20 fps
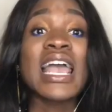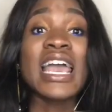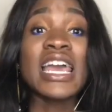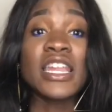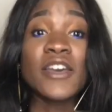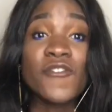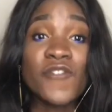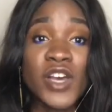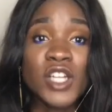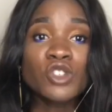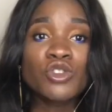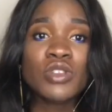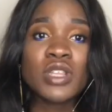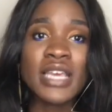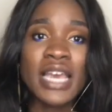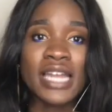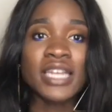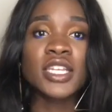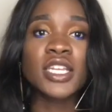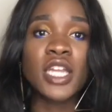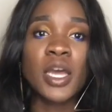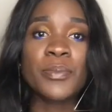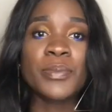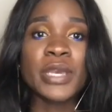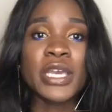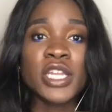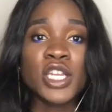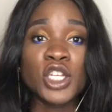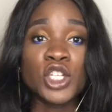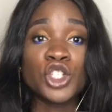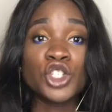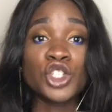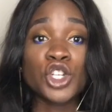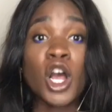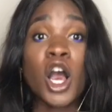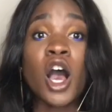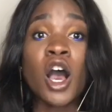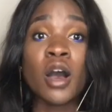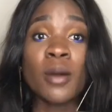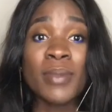and eventually ended up in a
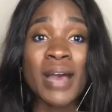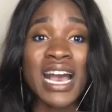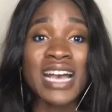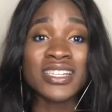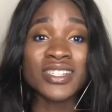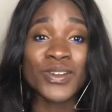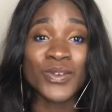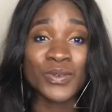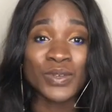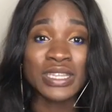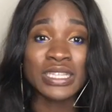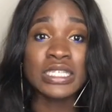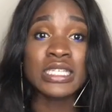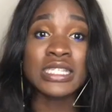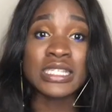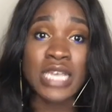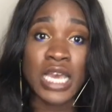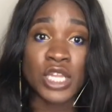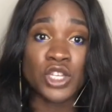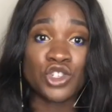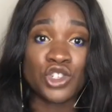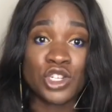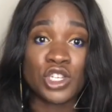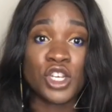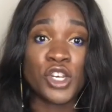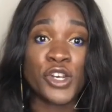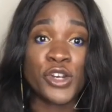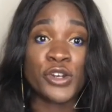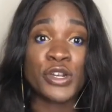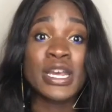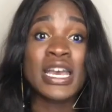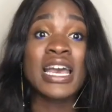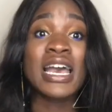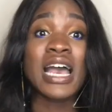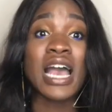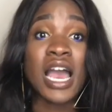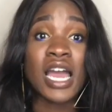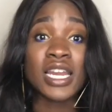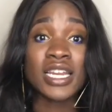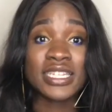job as a release engineer
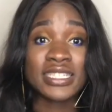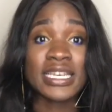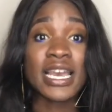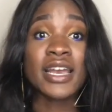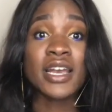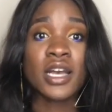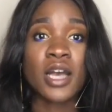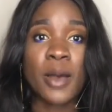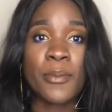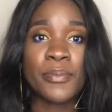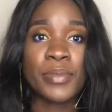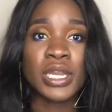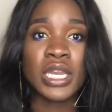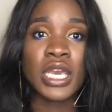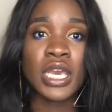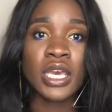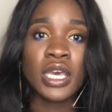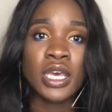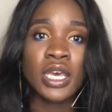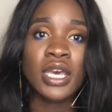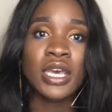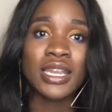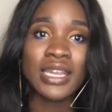at a tech company.